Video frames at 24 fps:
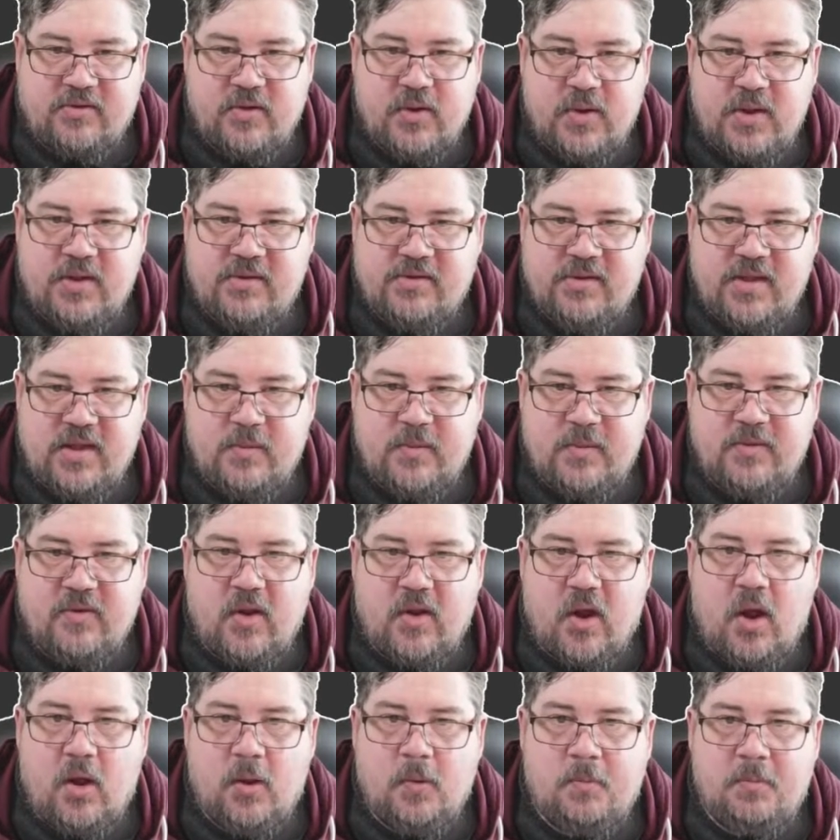So you can see that we've
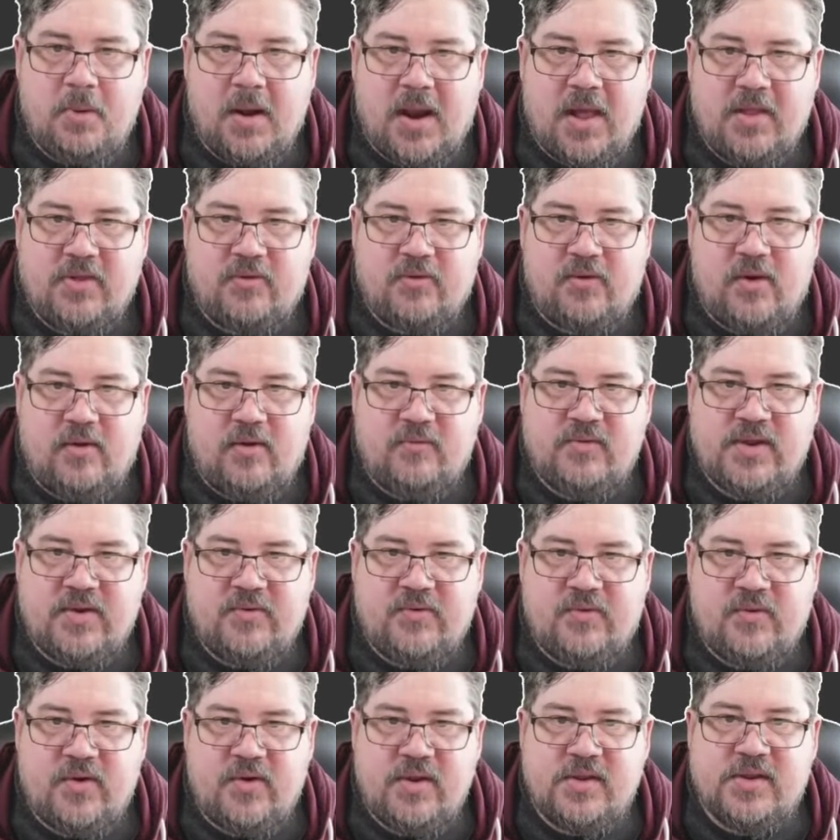got a whole plethora of
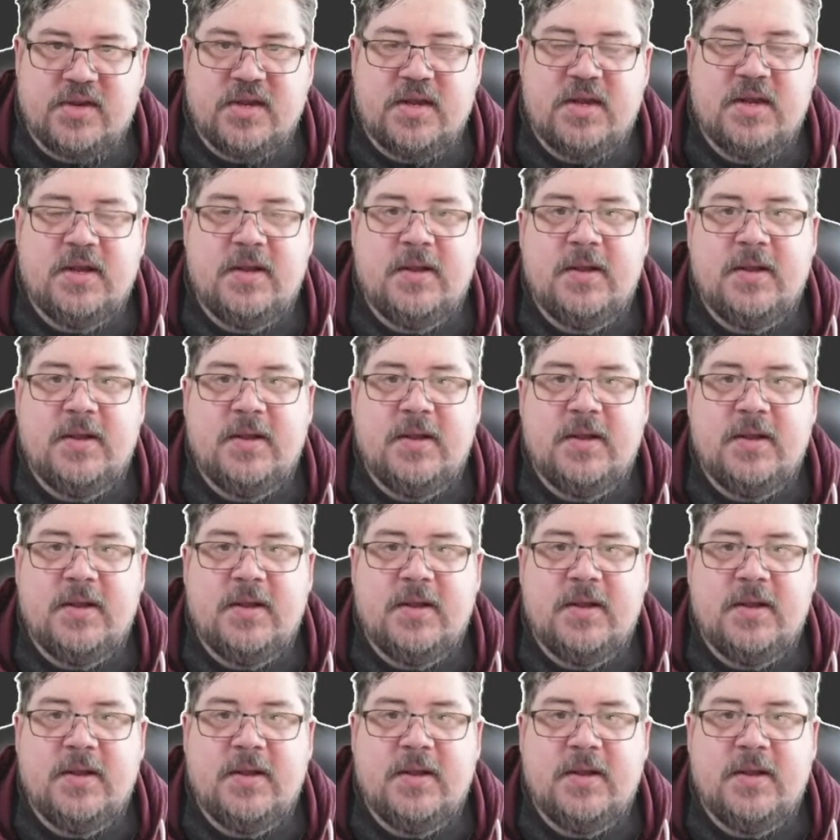different